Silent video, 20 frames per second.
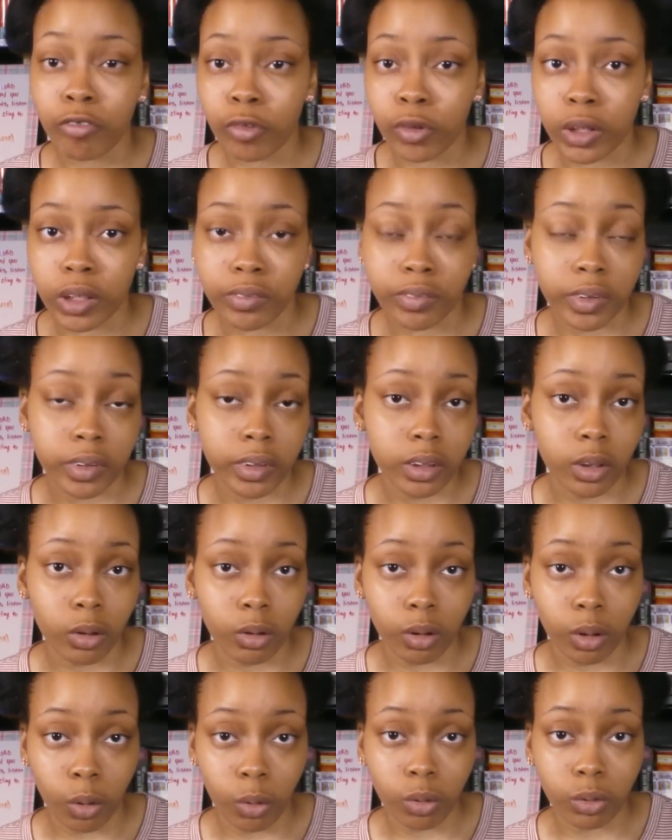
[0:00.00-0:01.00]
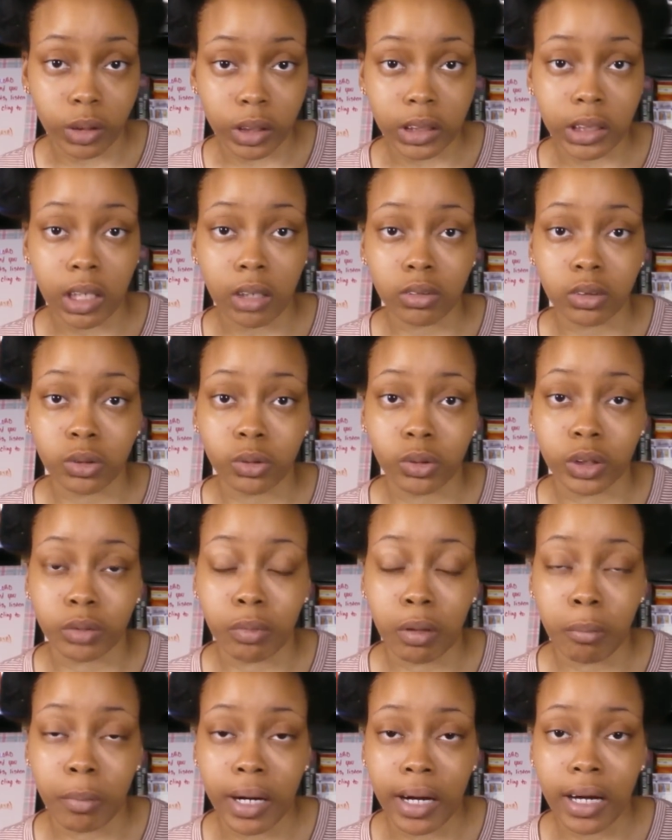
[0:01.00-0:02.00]
four different local discount stores
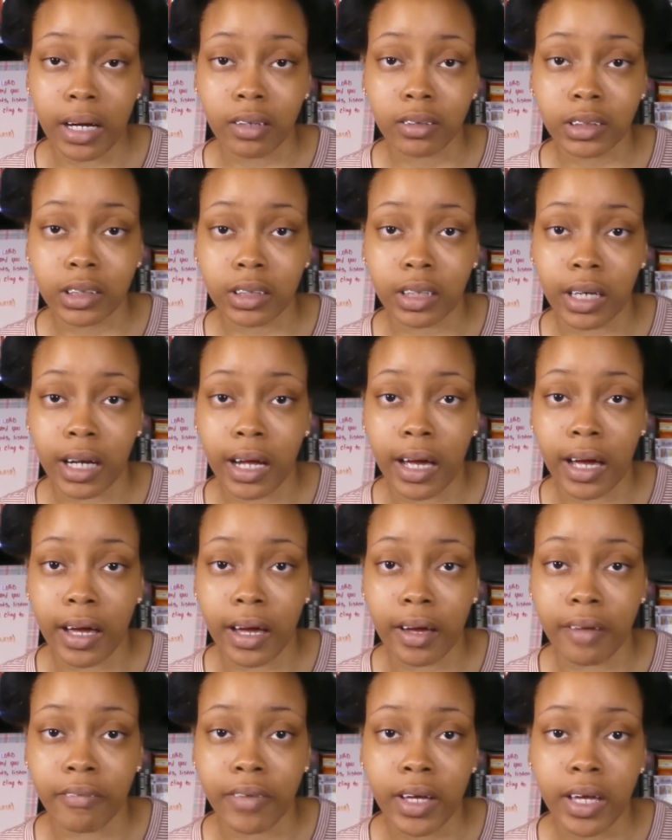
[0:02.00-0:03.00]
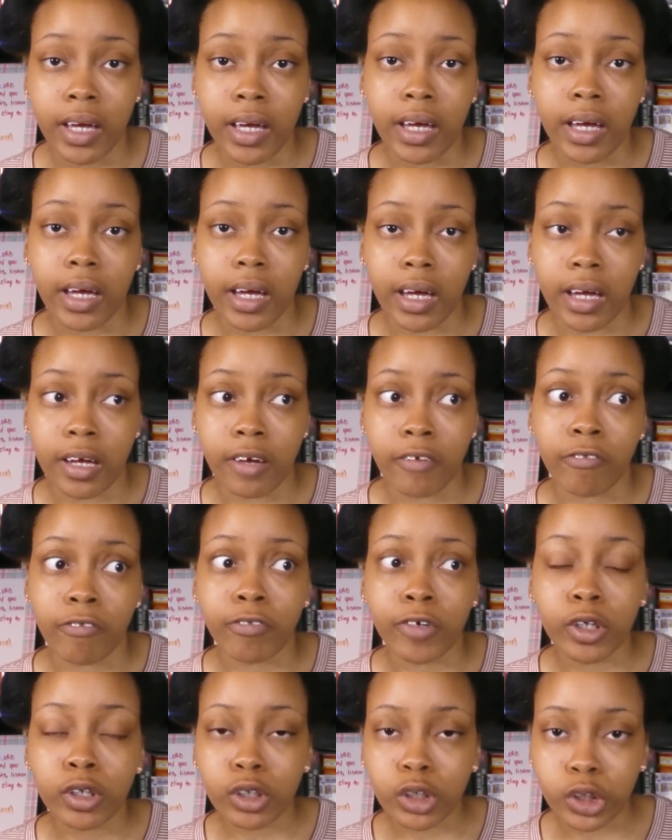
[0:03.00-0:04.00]
by my house, and then I have a
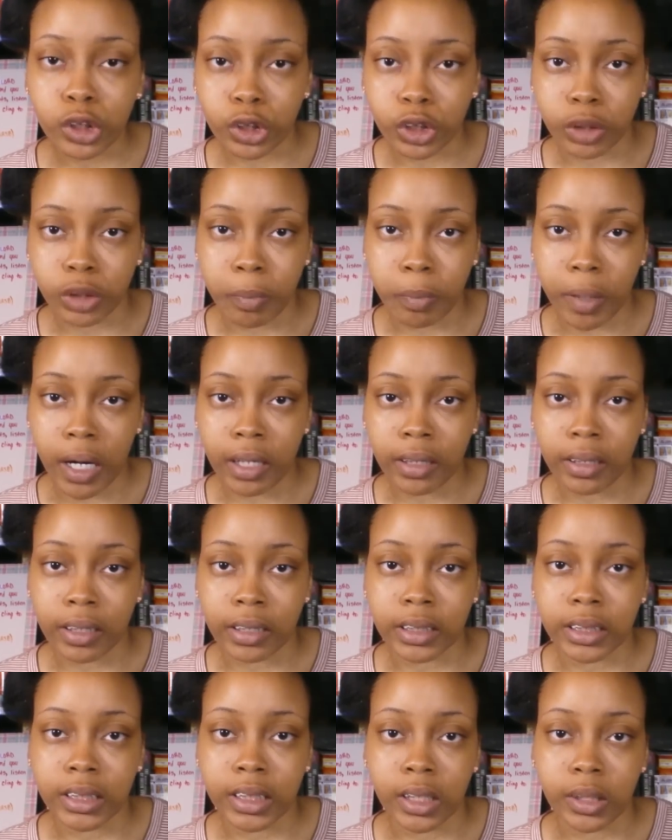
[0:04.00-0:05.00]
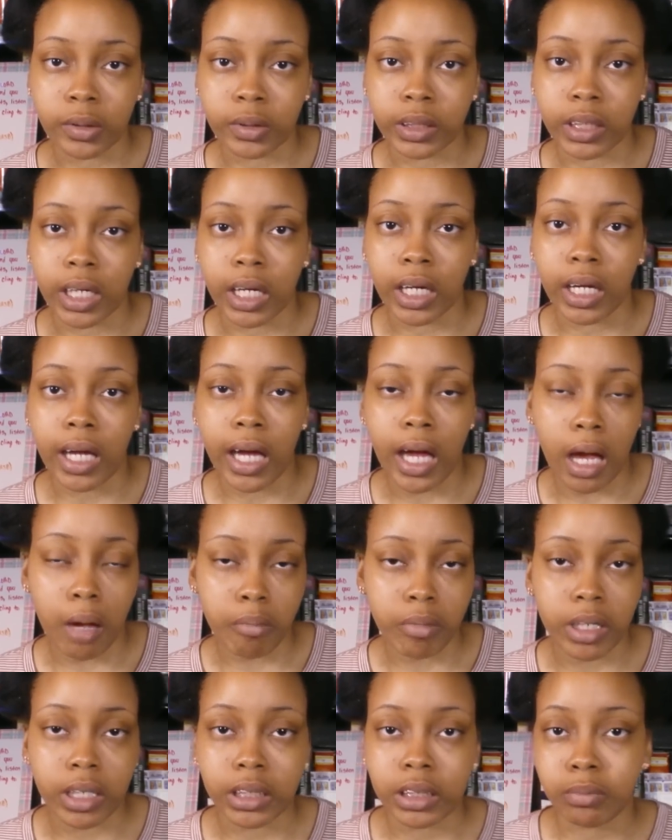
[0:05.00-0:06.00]
furniture spot that sells like
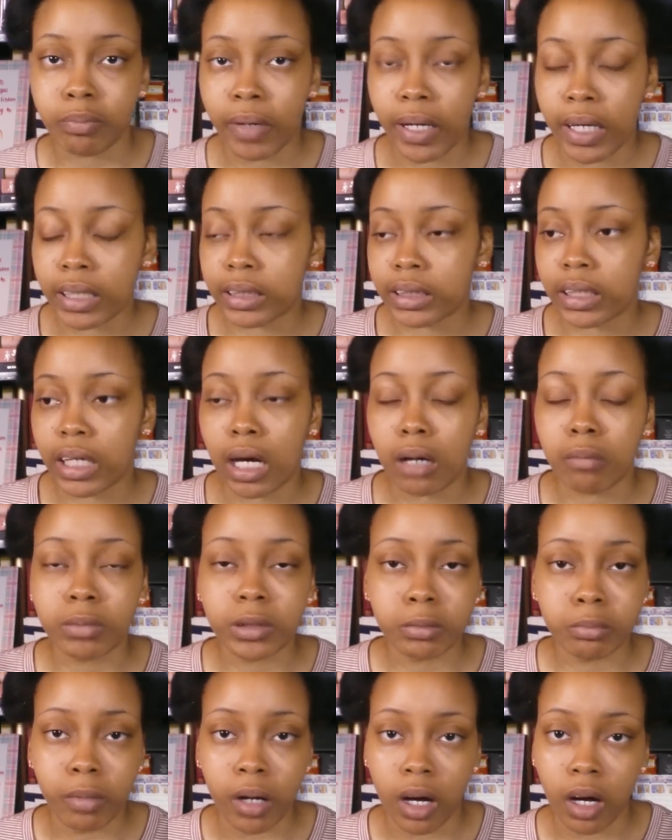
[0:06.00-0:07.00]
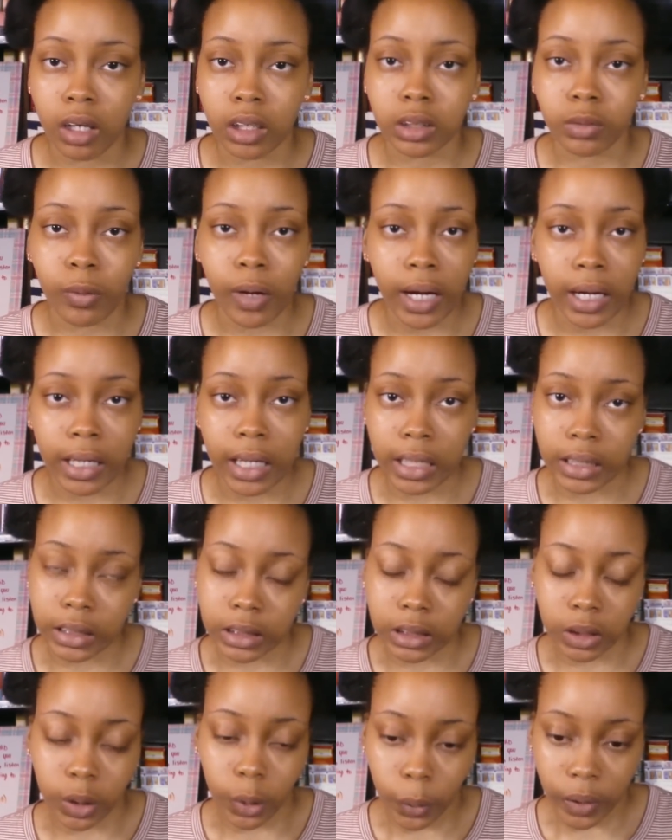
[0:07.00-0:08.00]
cabinets, beds, cups, mugs, wine
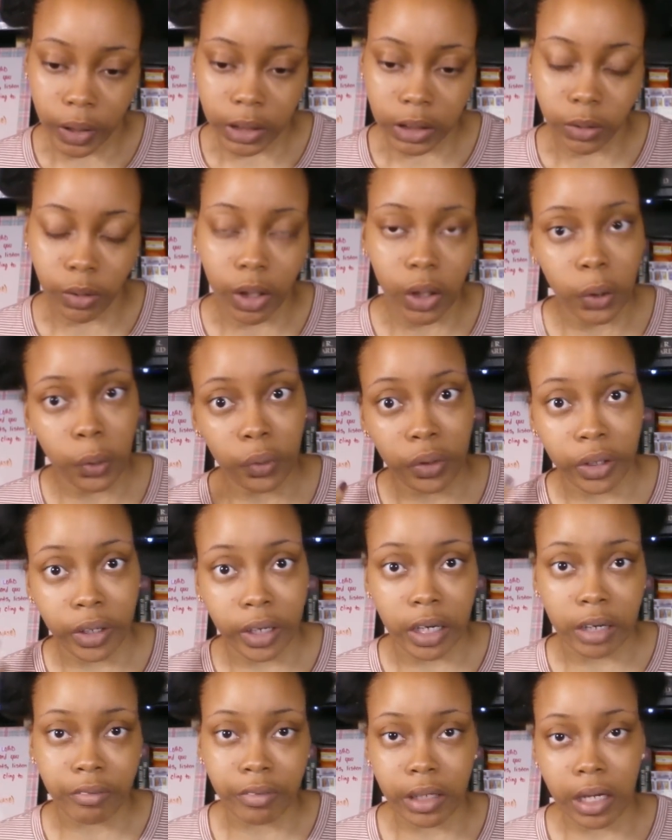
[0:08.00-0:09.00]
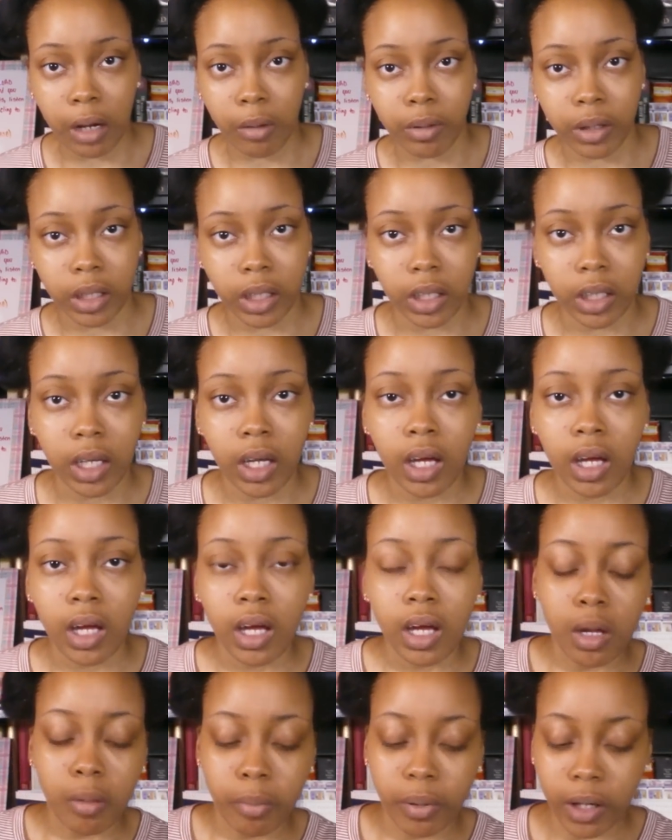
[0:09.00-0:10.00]
glasses, and all that. So I go there every now and then
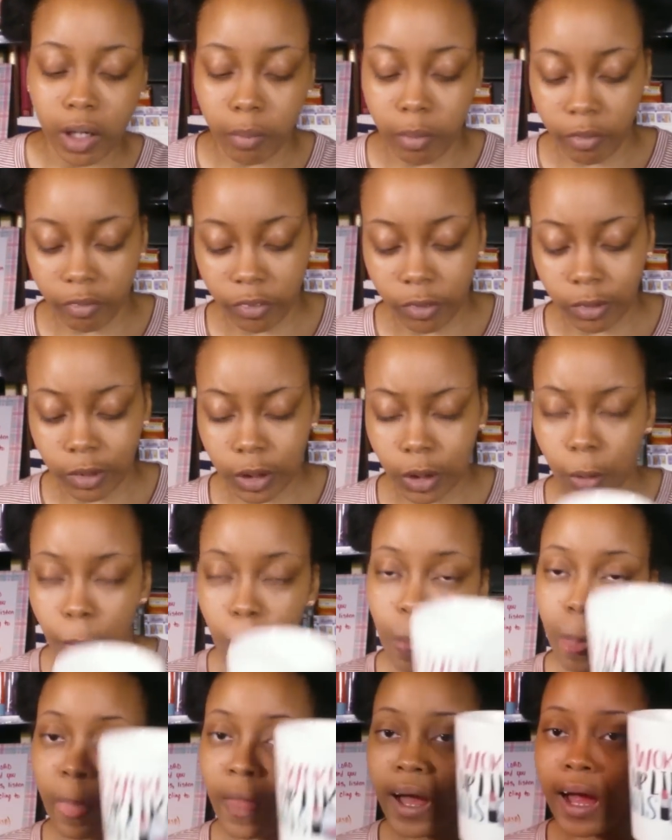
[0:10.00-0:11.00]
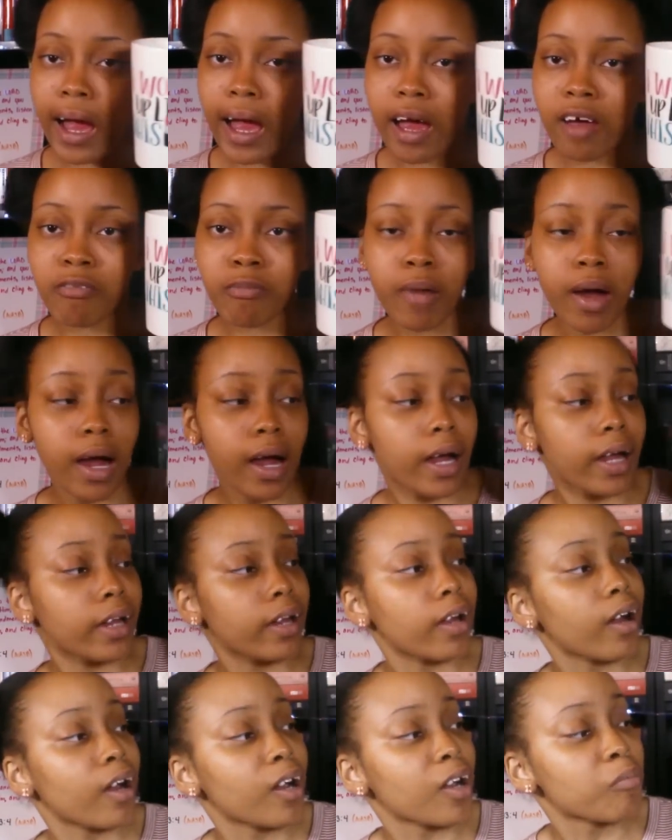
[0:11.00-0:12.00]
and pick up a few. So I have my,
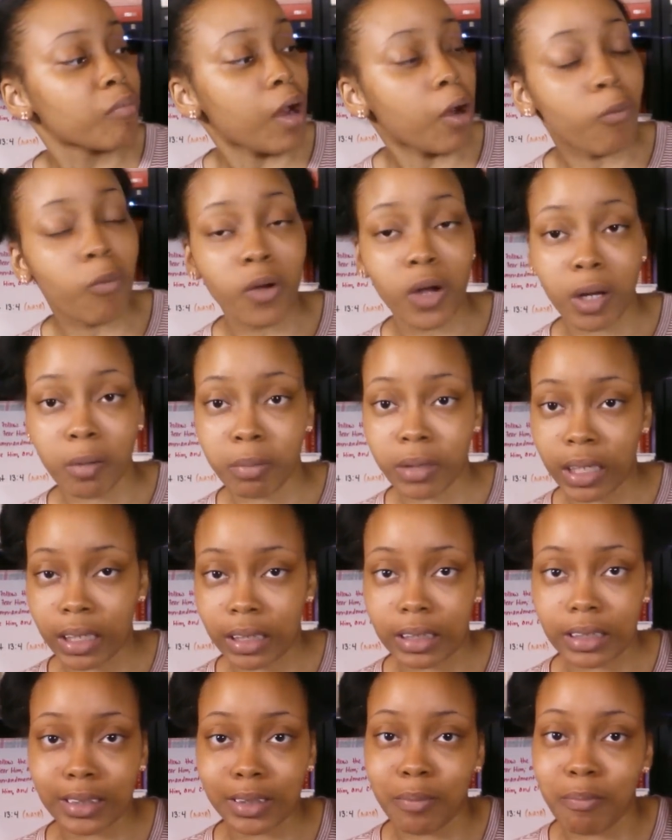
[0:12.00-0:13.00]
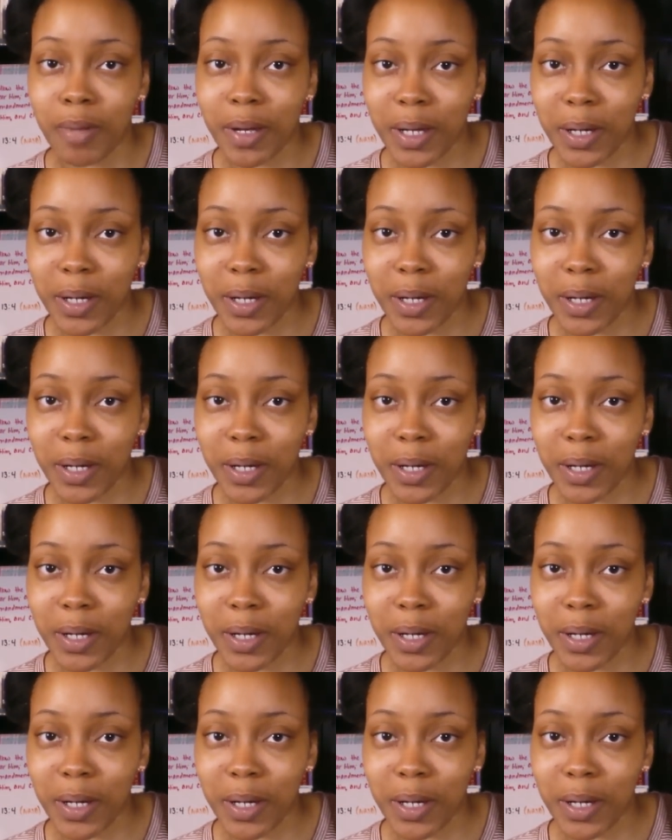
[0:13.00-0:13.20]
um, I woke up like this